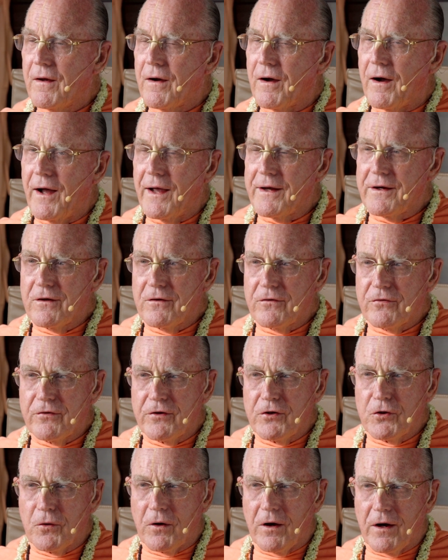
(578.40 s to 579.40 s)
I can see
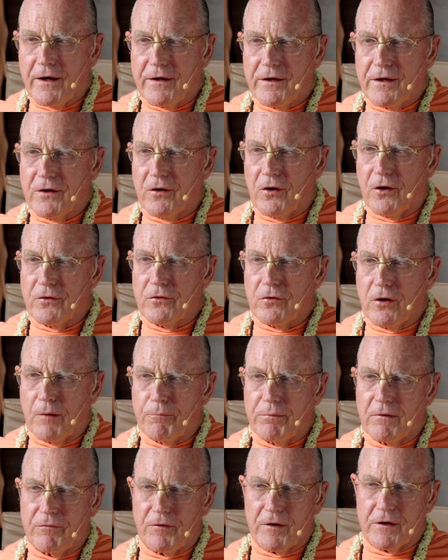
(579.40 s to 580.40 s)
you hiding on top
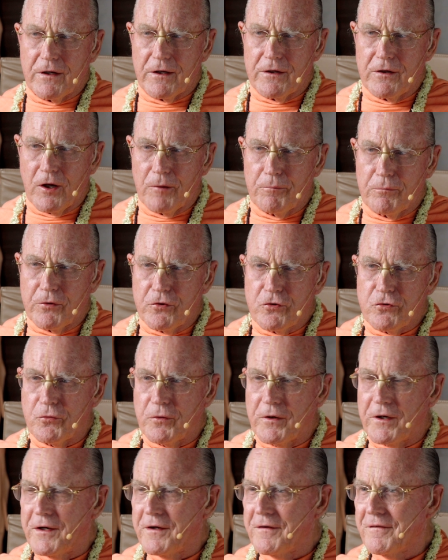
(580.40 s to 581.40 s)
of a kadamba
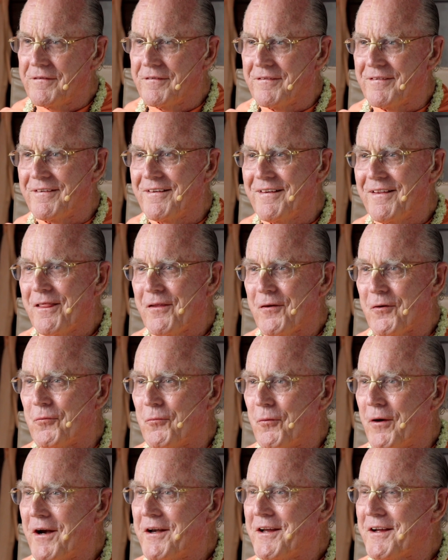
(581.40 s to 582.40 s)
tree,
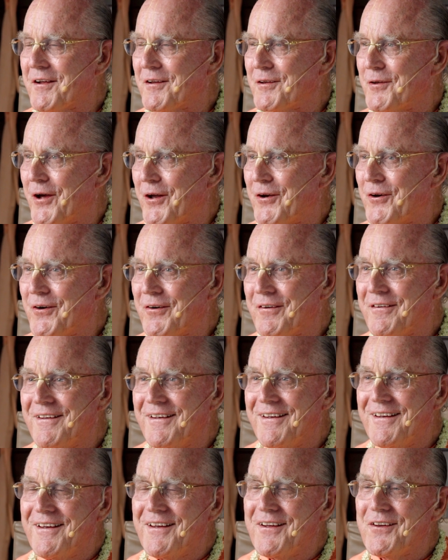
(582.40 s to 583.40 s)
writing a letter
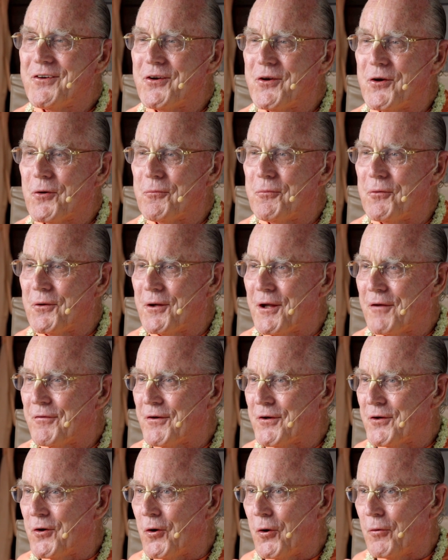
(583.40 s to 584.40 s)
to your
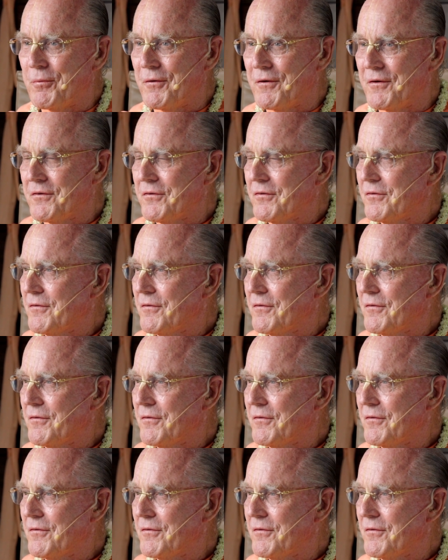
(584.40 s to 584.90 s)
beloved gopis.